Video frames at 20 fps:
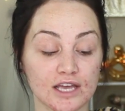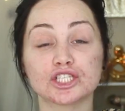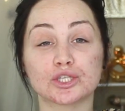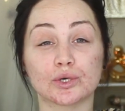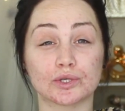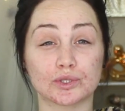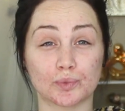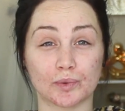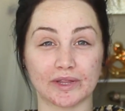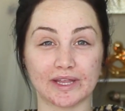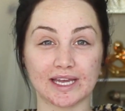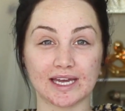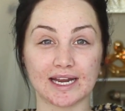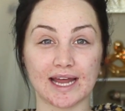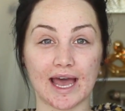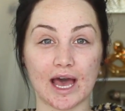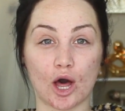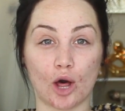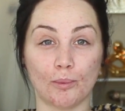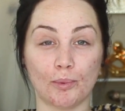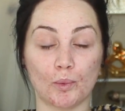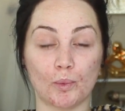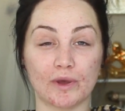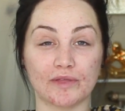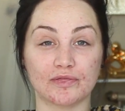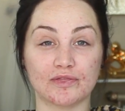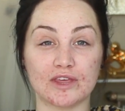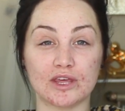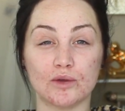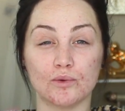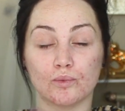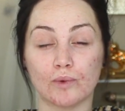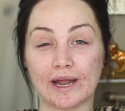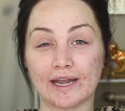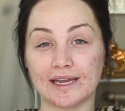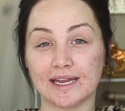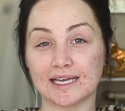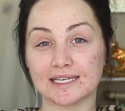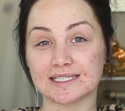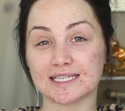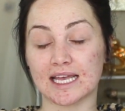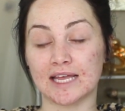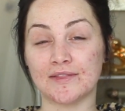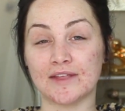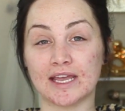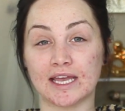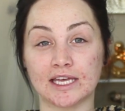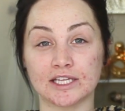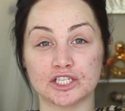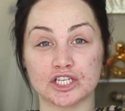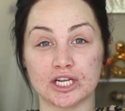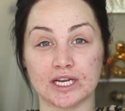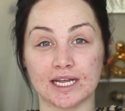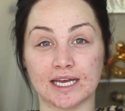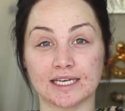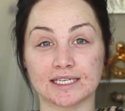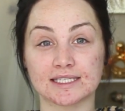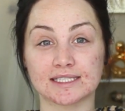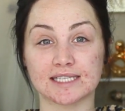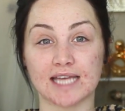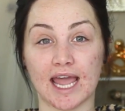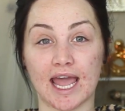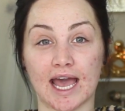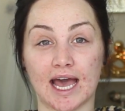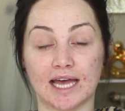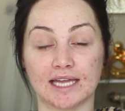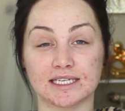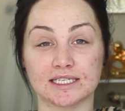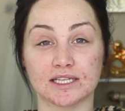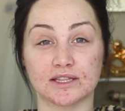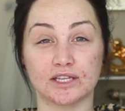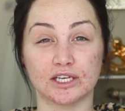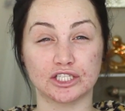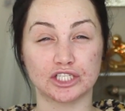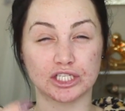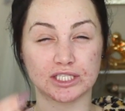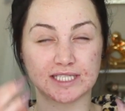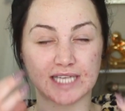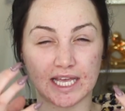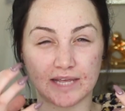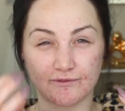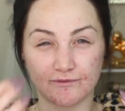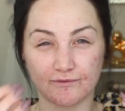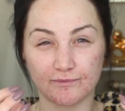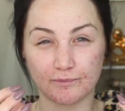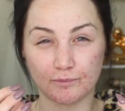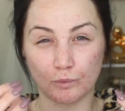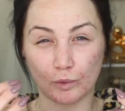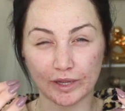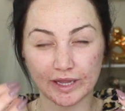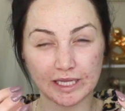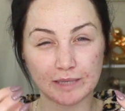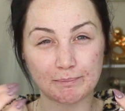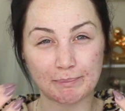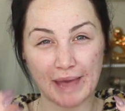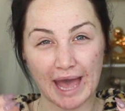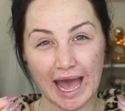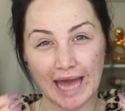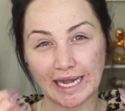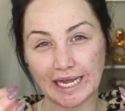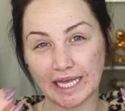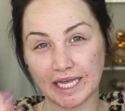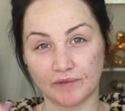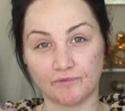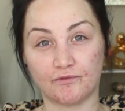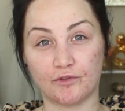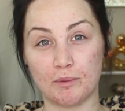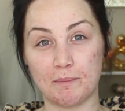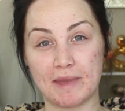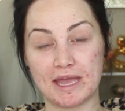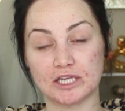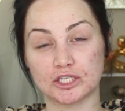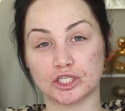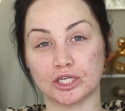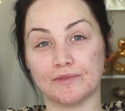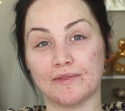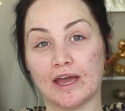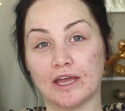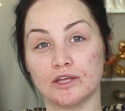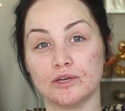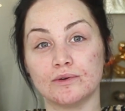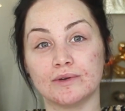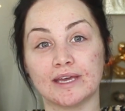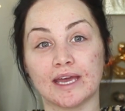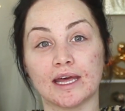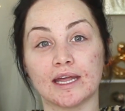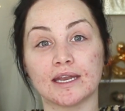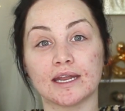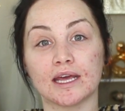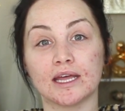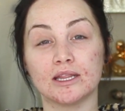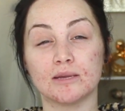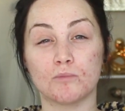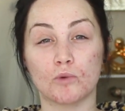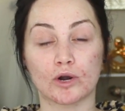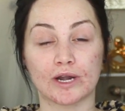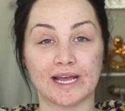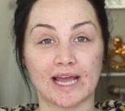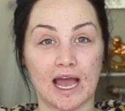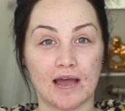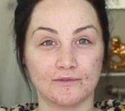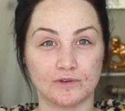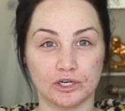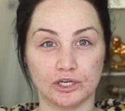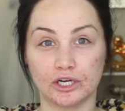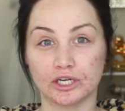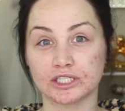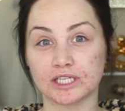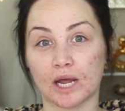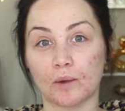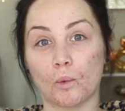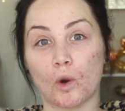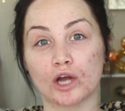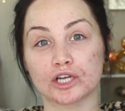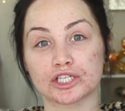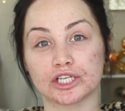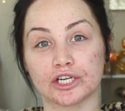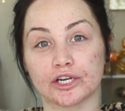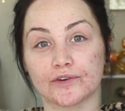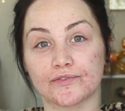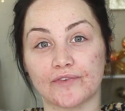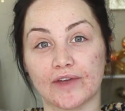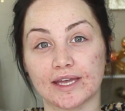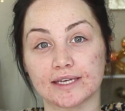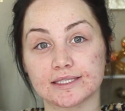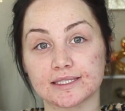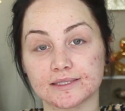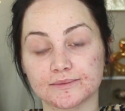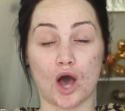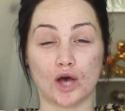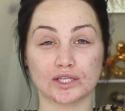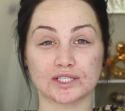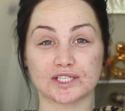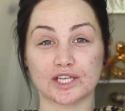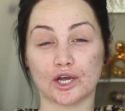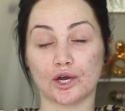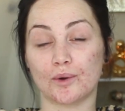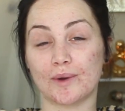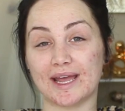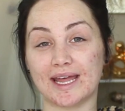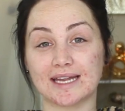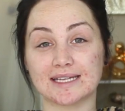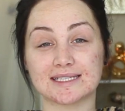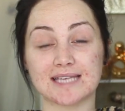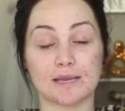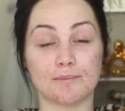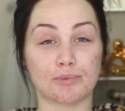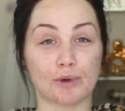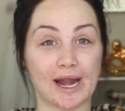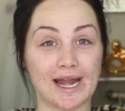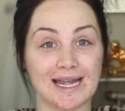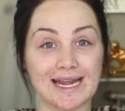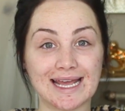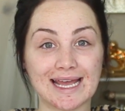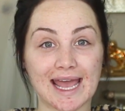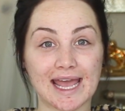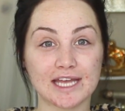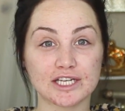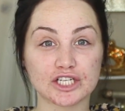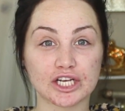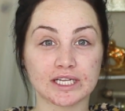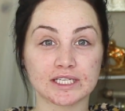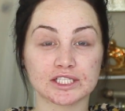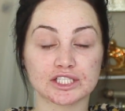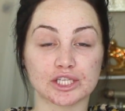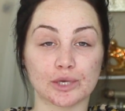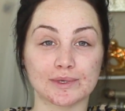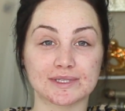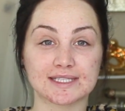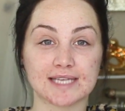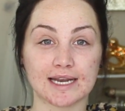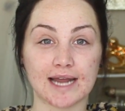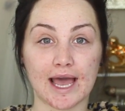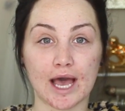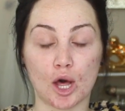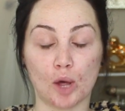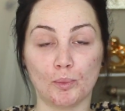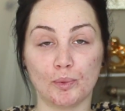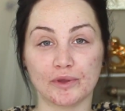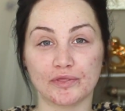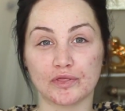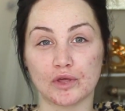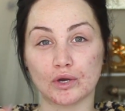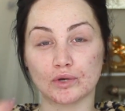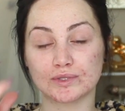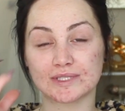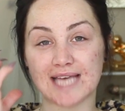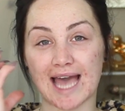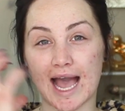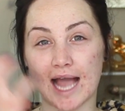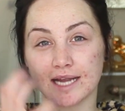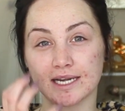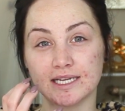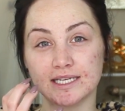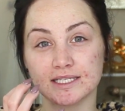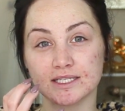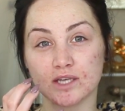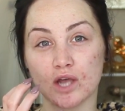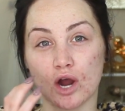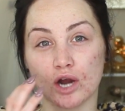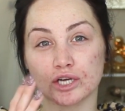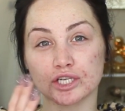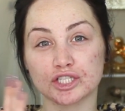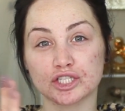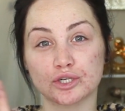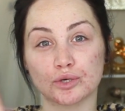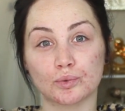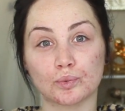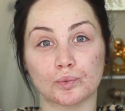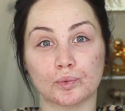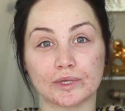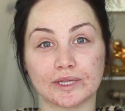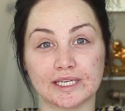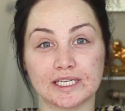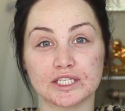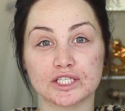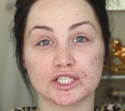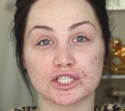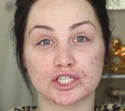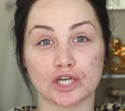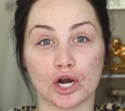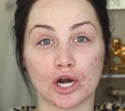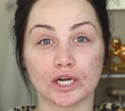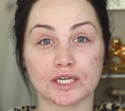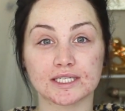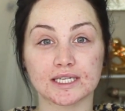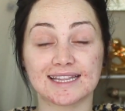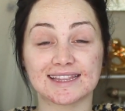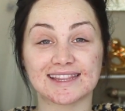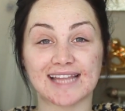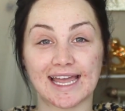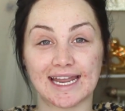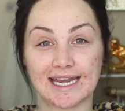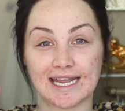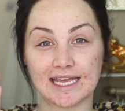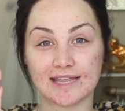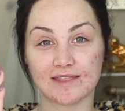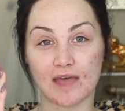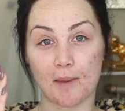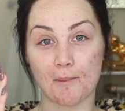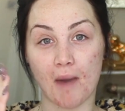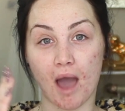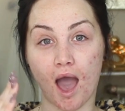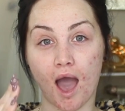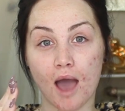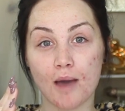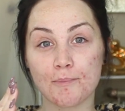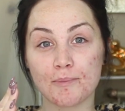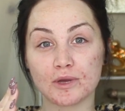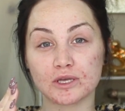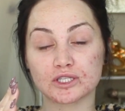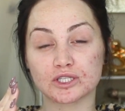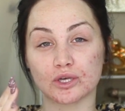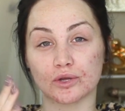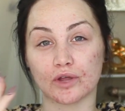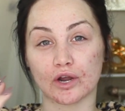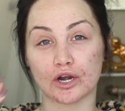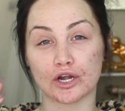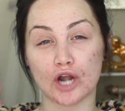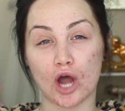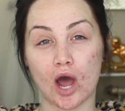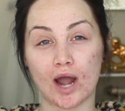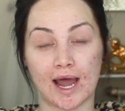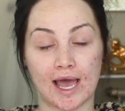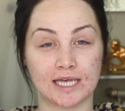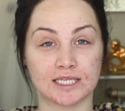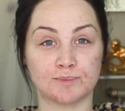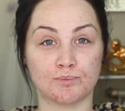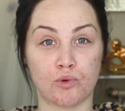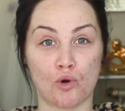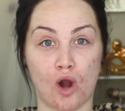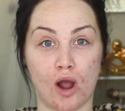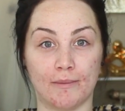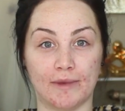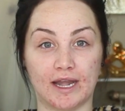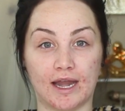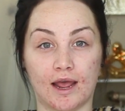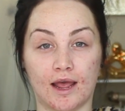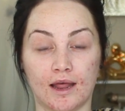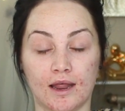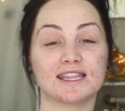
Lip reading: So it's really gonna help with the redness and the itchiness and the just really bad inflammation that you get in the morning after you're done washing your face. Also, it is a brightening agent, so it's gonna help with those acne scars to really start lightening them up so they're not as prominent.